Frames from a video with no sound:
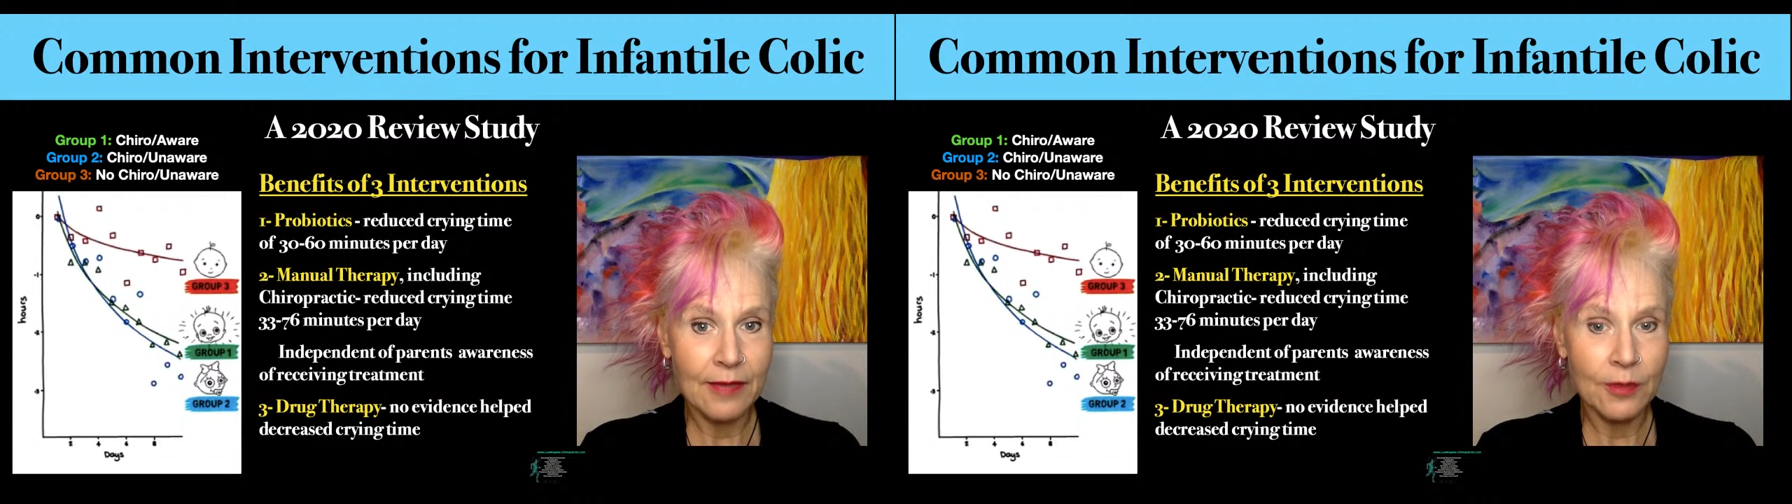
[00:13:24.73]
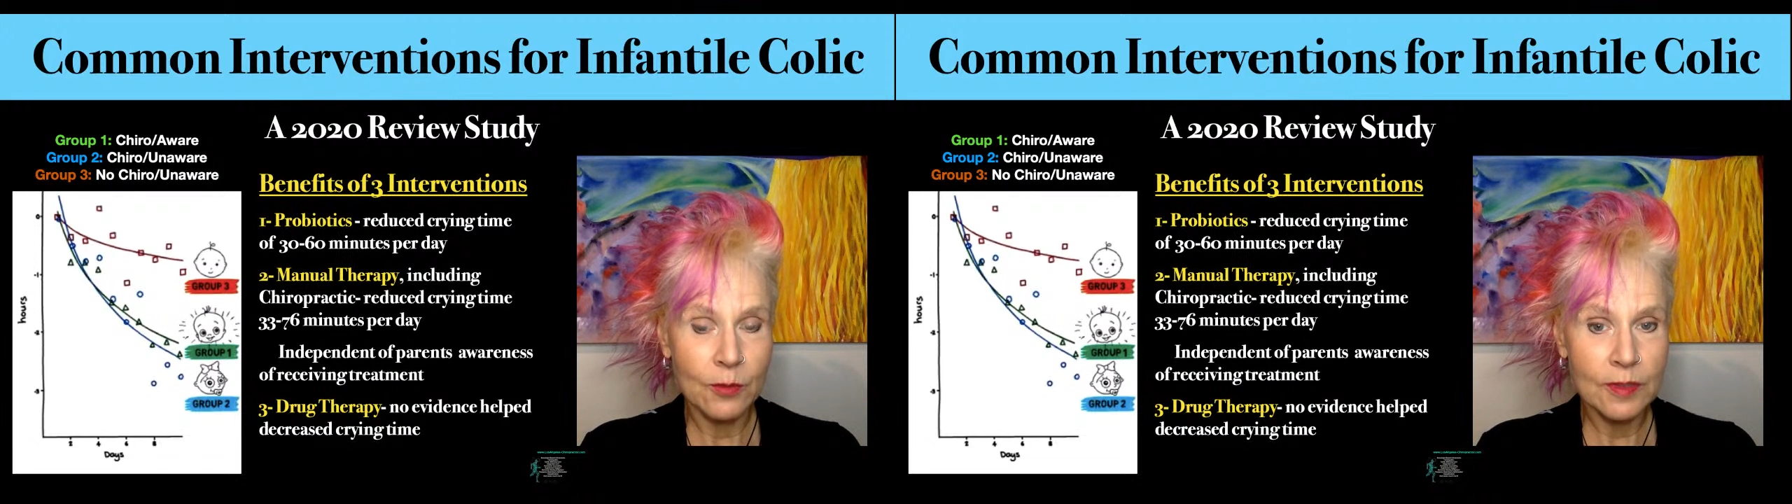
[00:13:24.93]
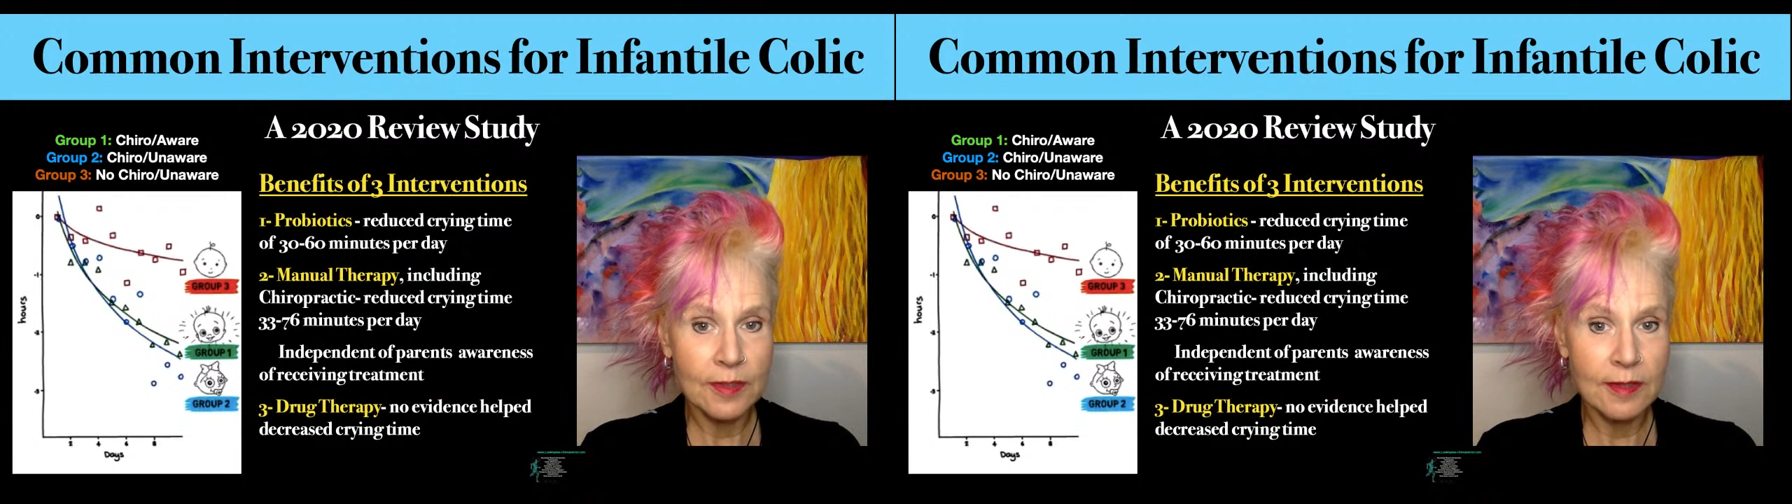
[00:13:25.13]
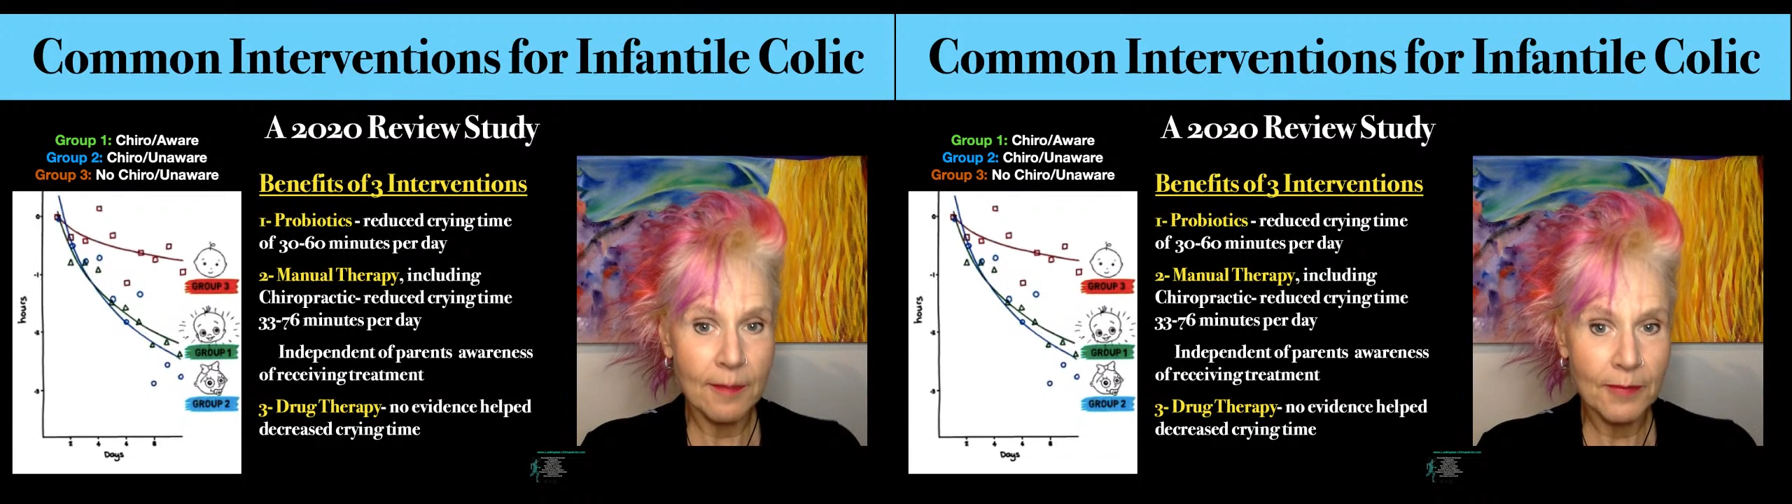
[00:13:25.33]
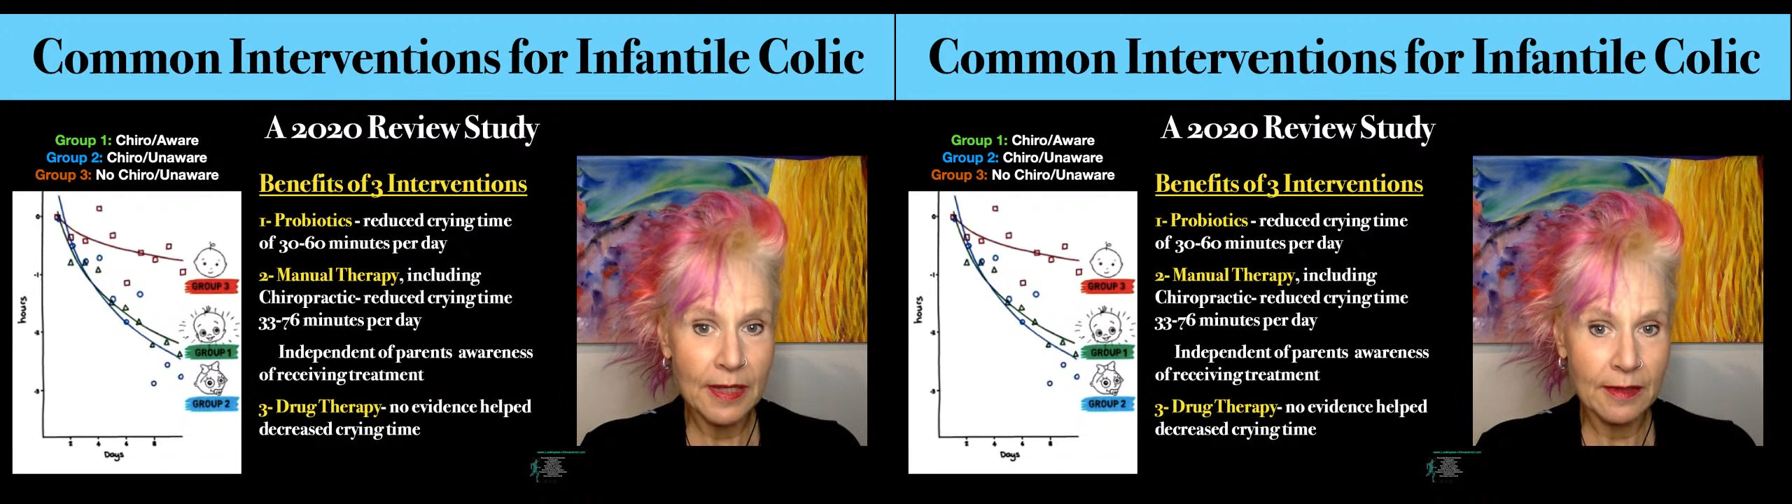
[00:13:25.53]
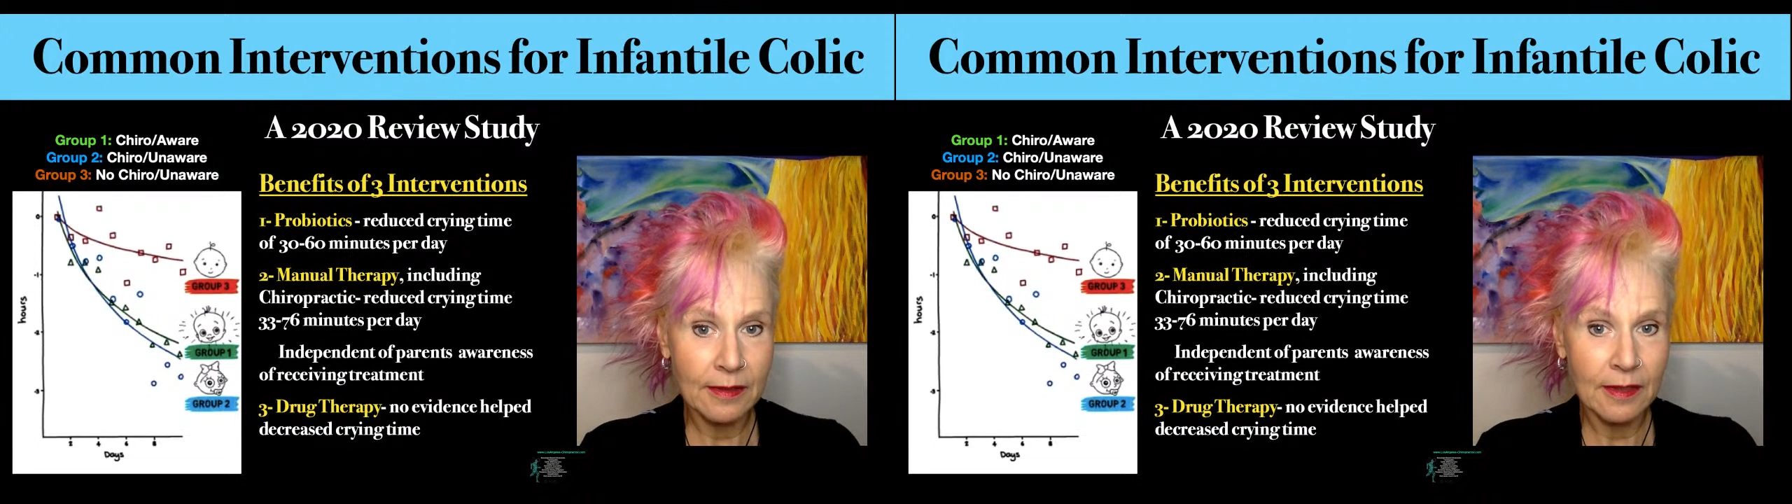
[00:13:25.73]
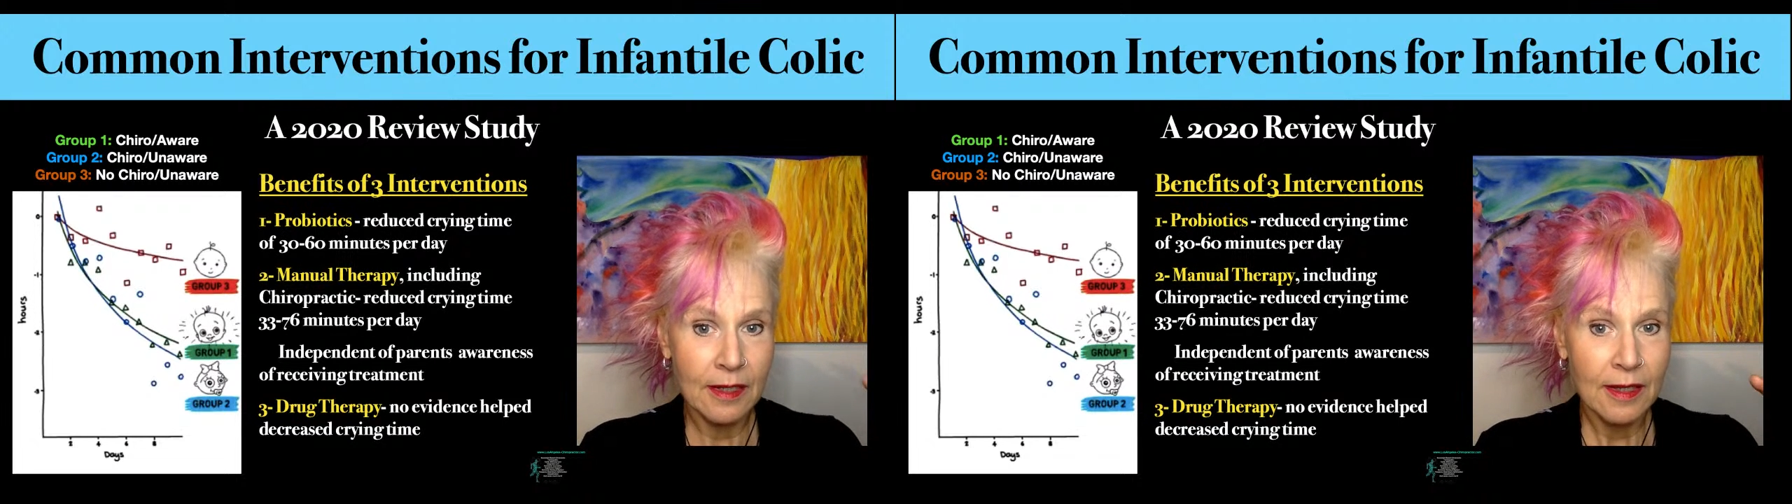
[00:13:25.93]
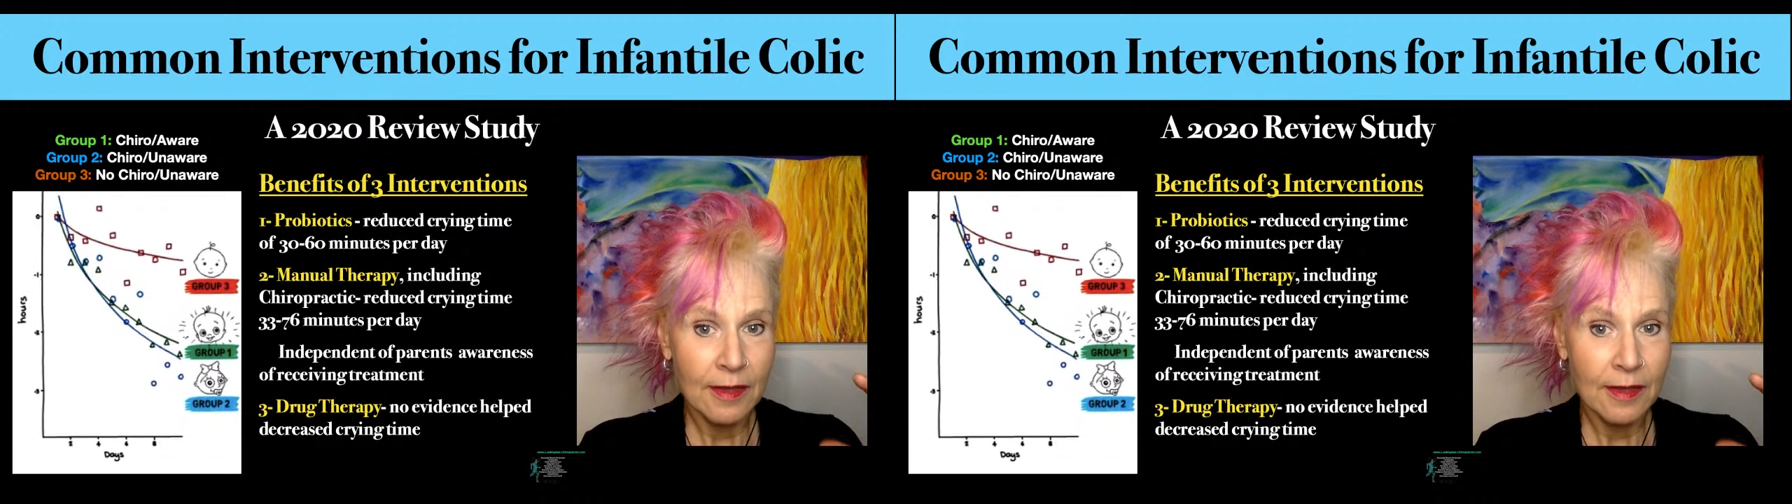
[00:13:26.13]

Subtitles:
there was something